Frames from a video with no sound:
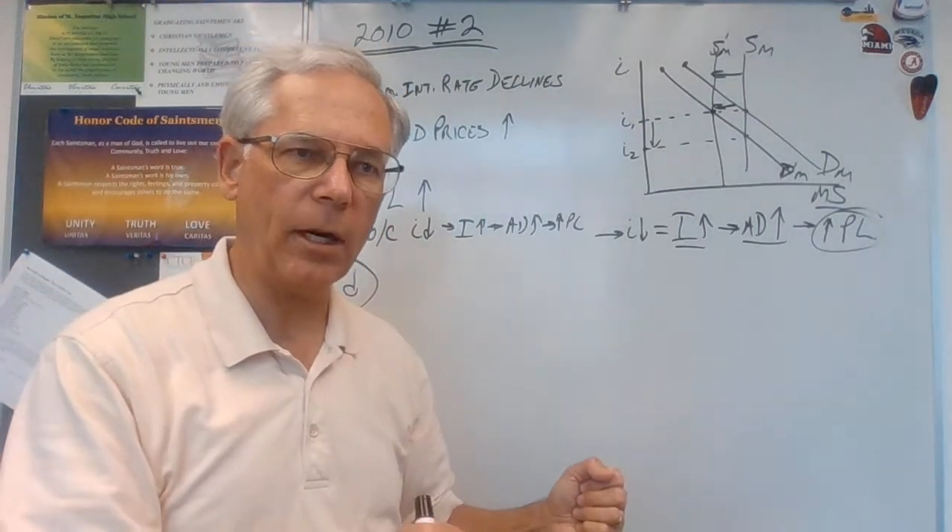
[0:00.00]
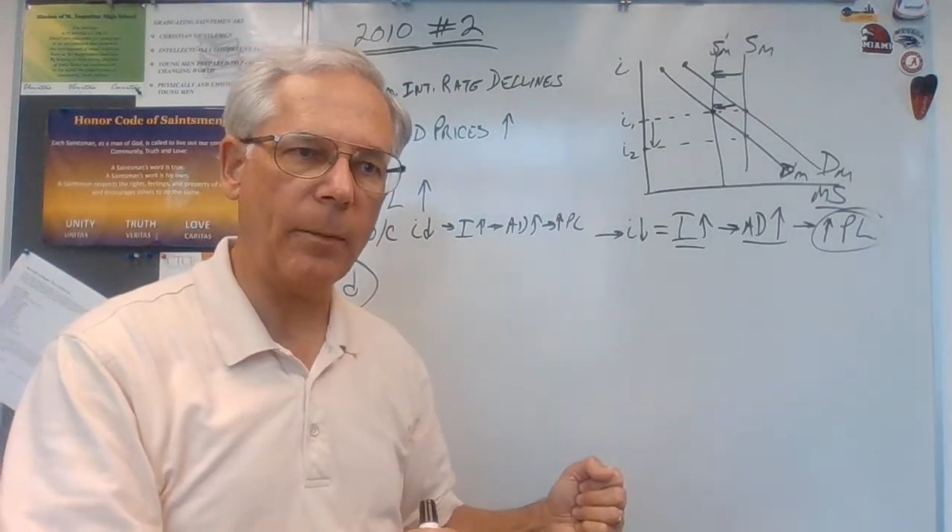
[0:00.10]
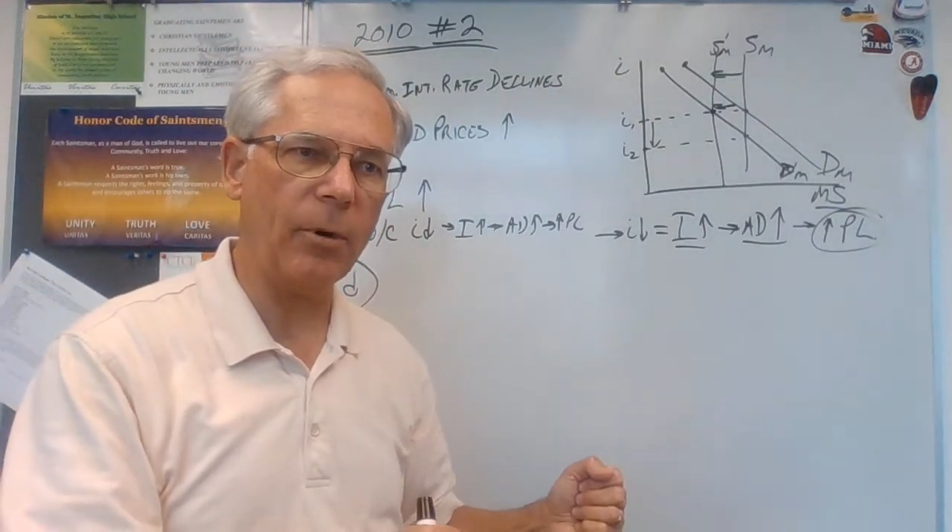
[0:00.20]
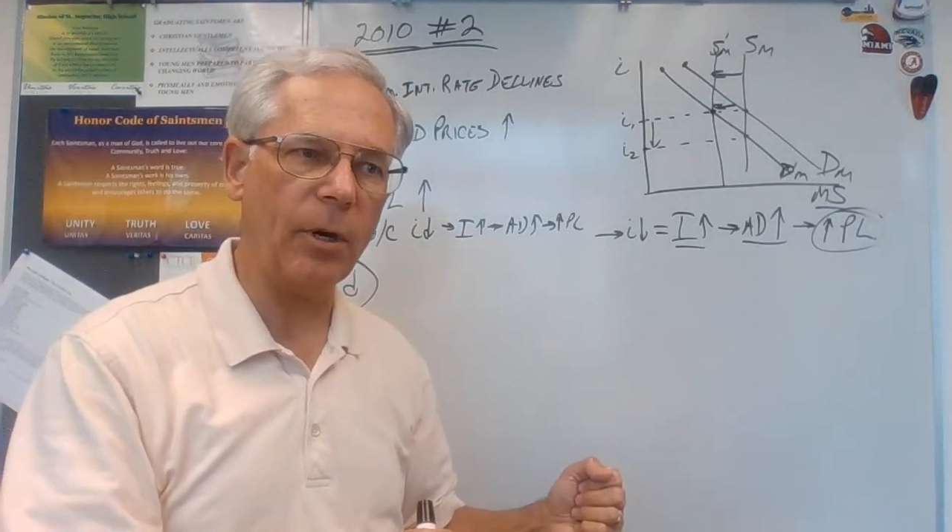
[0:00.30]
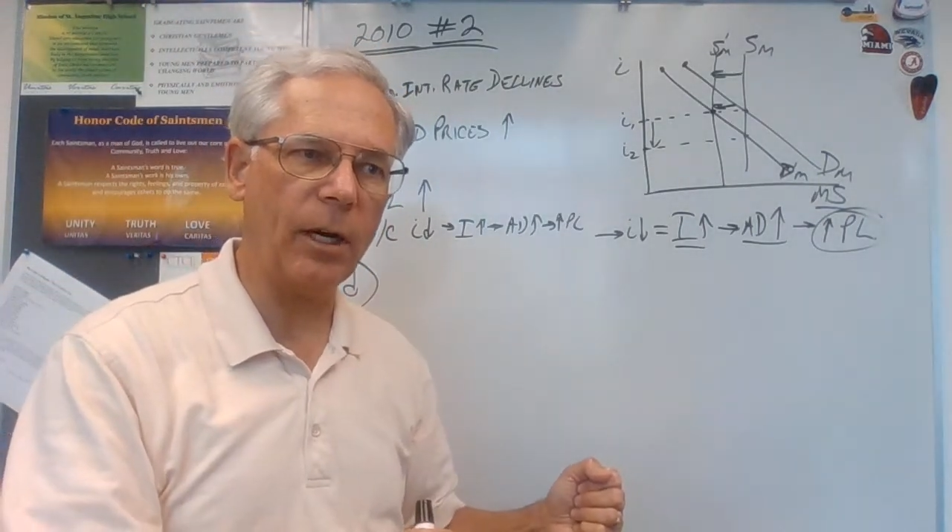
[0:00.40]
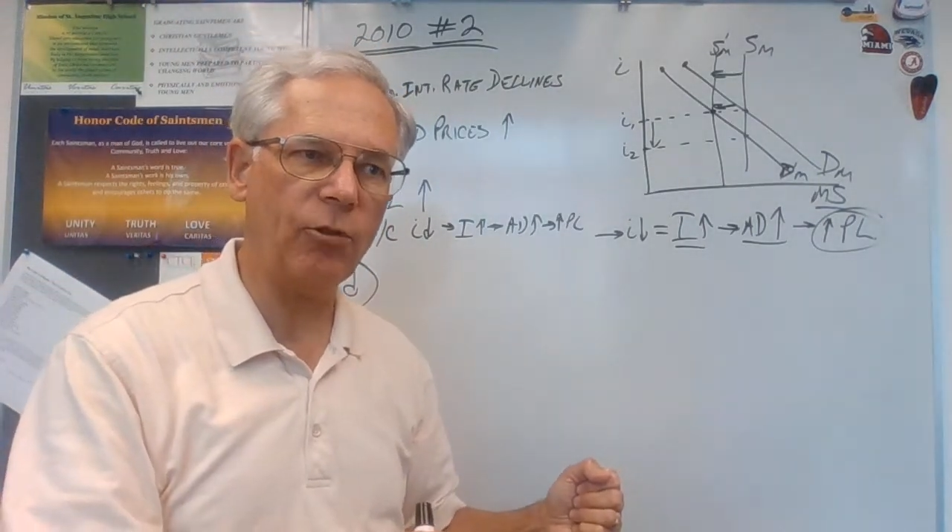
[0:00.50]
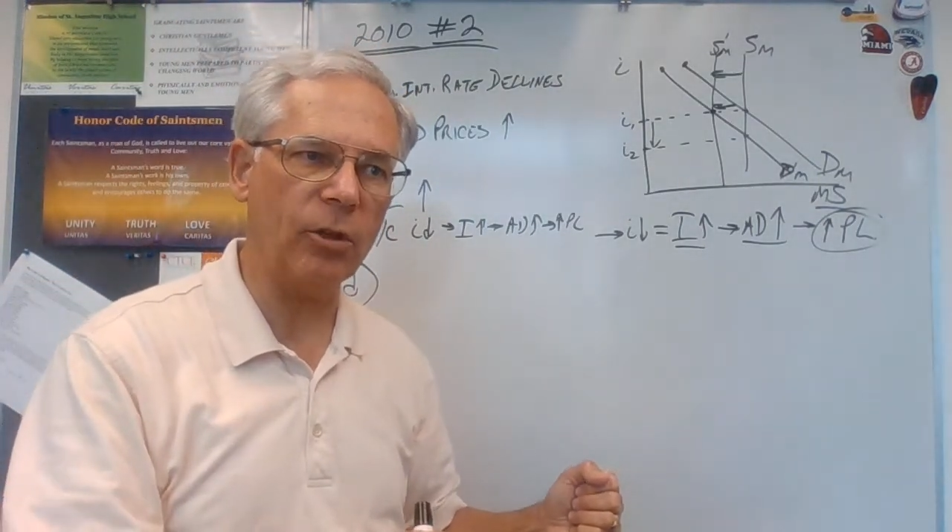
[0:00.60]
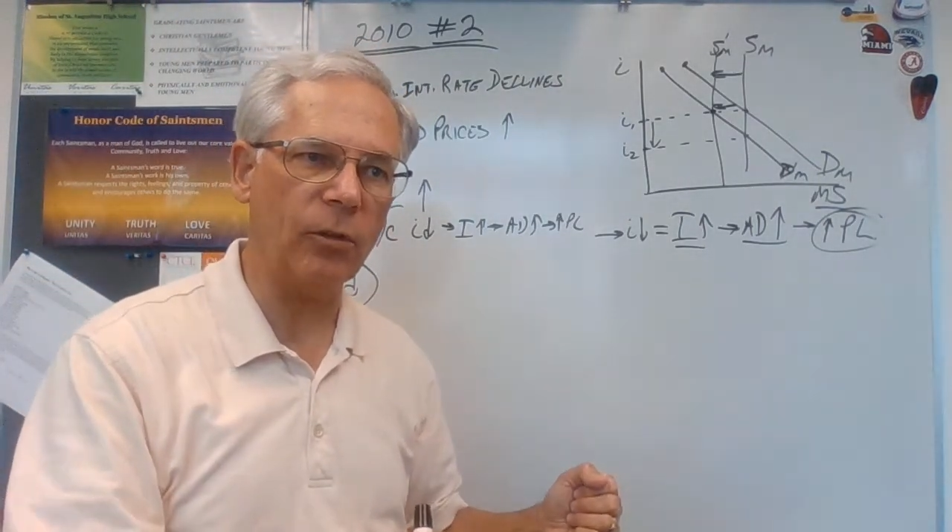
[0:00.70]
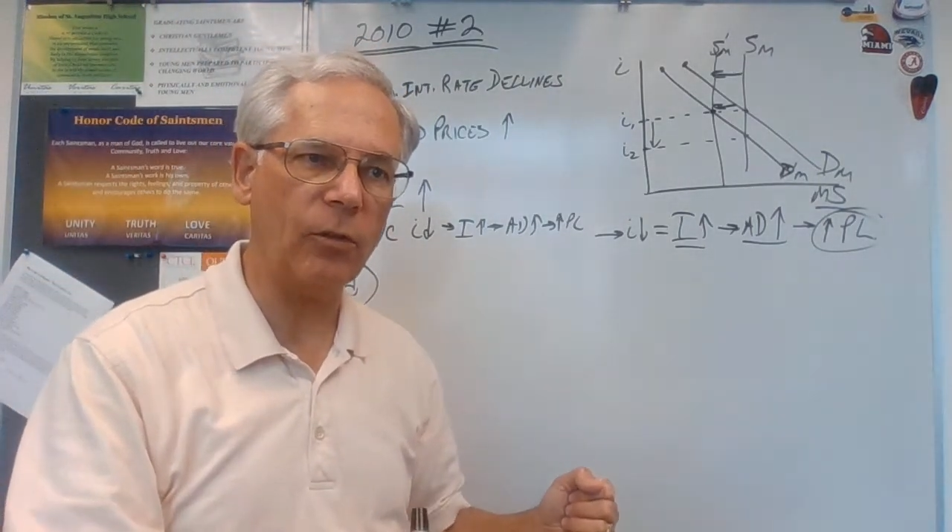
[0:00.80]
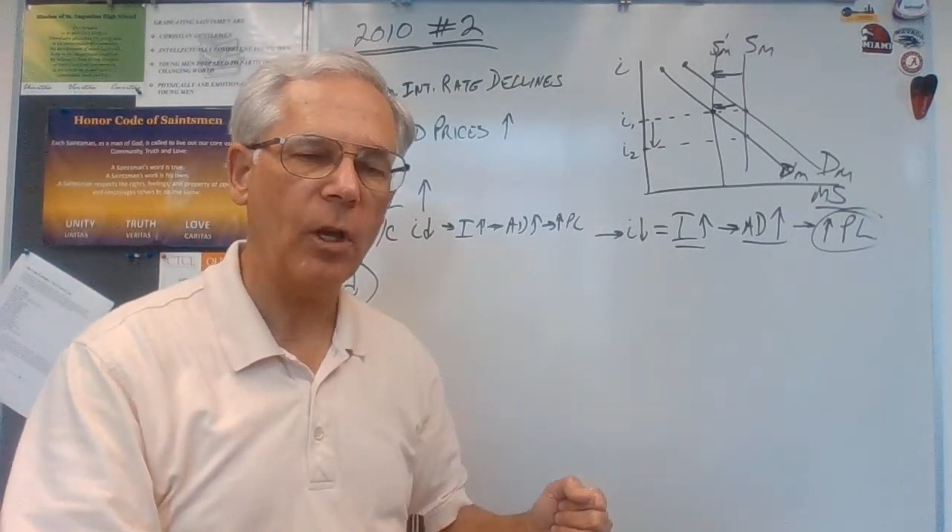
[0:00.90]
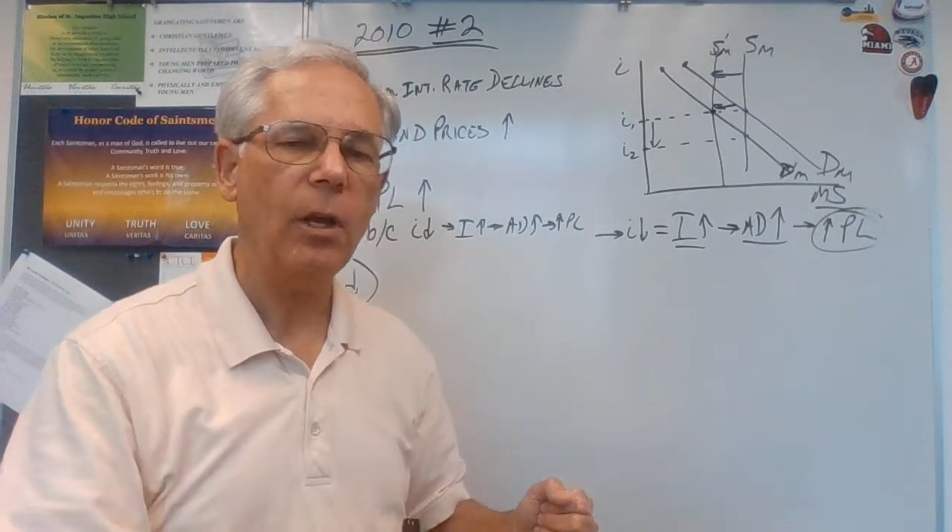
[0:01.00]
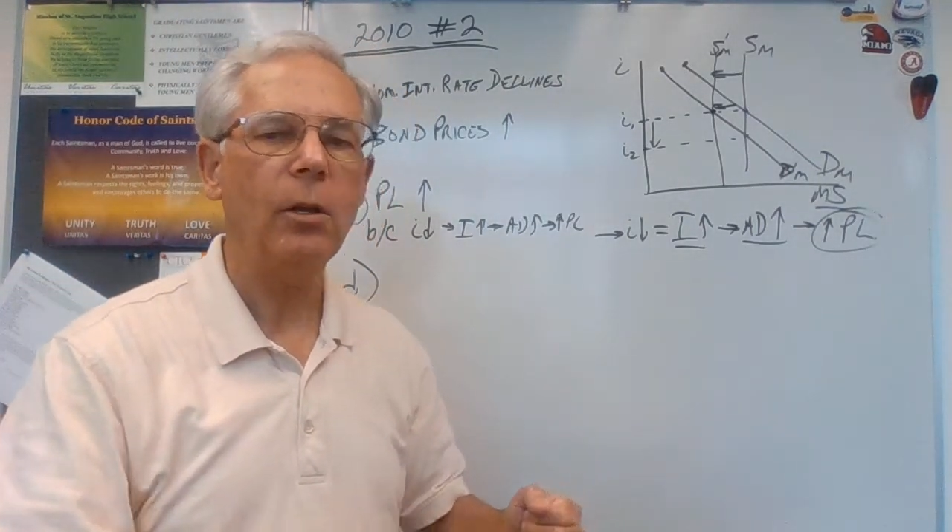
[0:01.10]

operations.